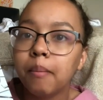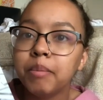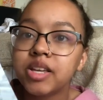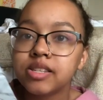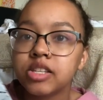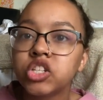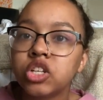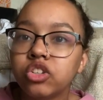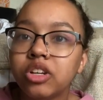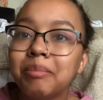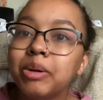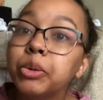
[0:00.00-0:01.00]
Because it's
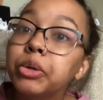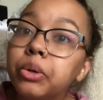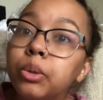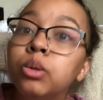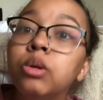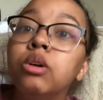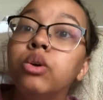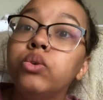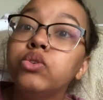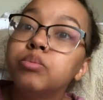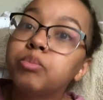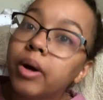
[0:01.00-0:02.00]
essentially about a girl
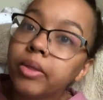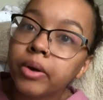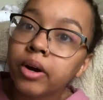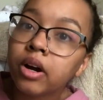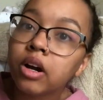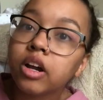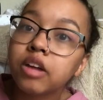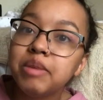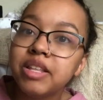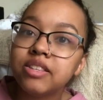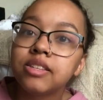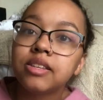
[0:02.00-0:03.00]
whose brother
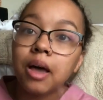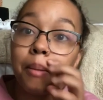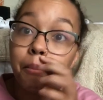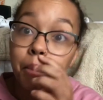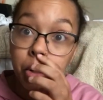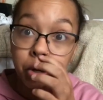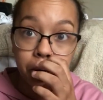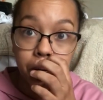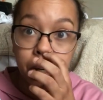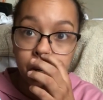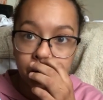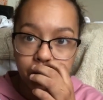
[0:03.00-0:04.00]
commits a
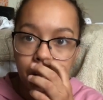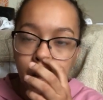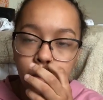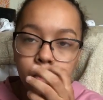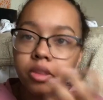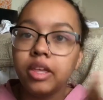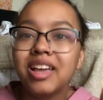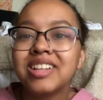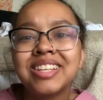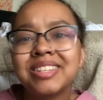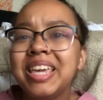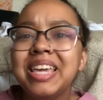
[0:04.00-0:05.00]
murder, like a really,
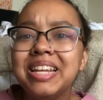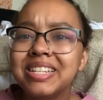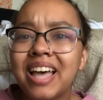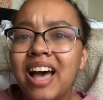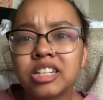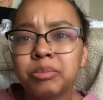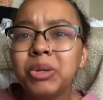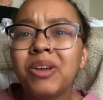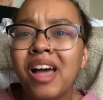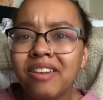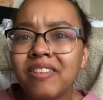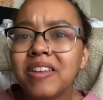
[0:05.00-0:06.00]
it says heinous act, but you
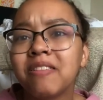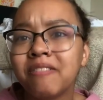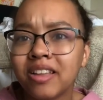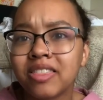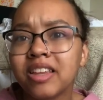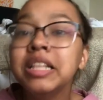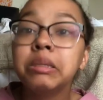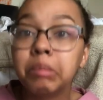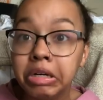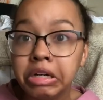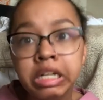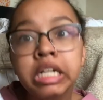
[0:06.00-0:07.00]
kind of get the fact that it's a
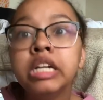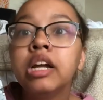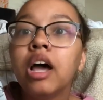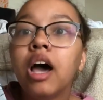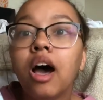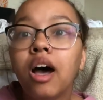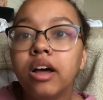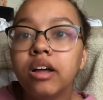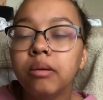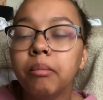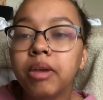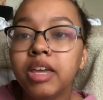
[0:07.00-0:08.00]
murder.
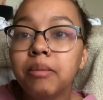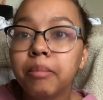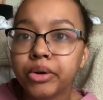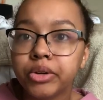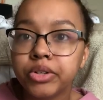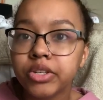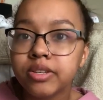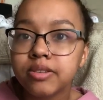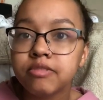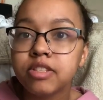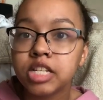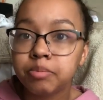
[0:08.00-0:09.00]
He murders
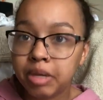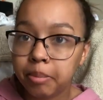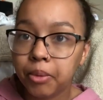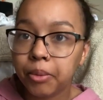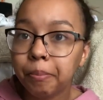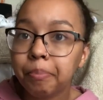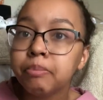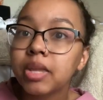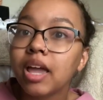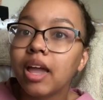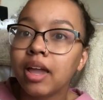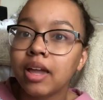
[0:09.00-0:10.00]
these people
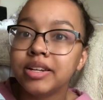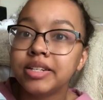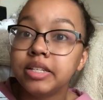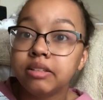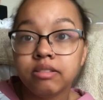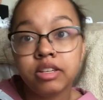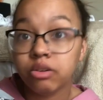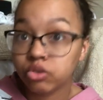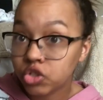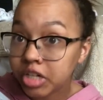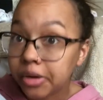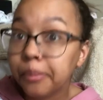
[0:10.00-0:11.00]
and he
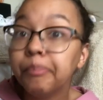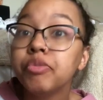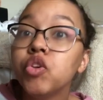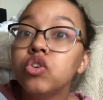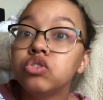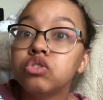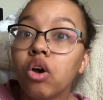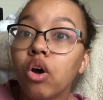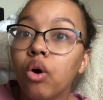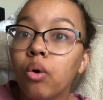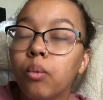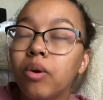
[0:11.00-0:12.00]
goes to jail.
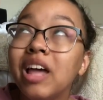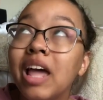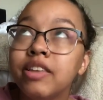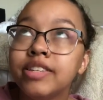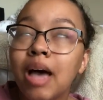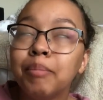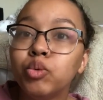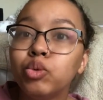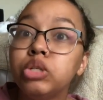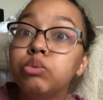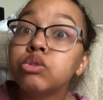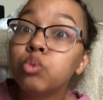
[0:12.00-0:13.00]
So, and this happened
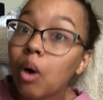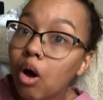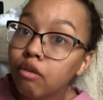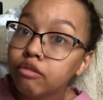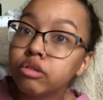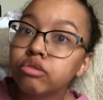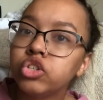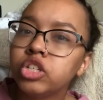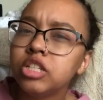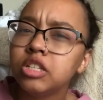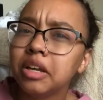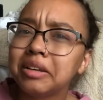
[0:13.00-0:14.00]
when she was 12, so
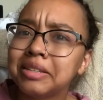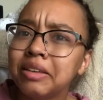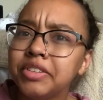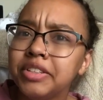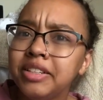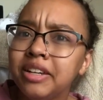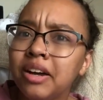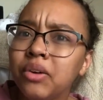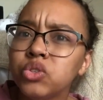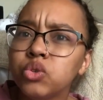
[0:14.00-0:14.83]
she's like 17 now.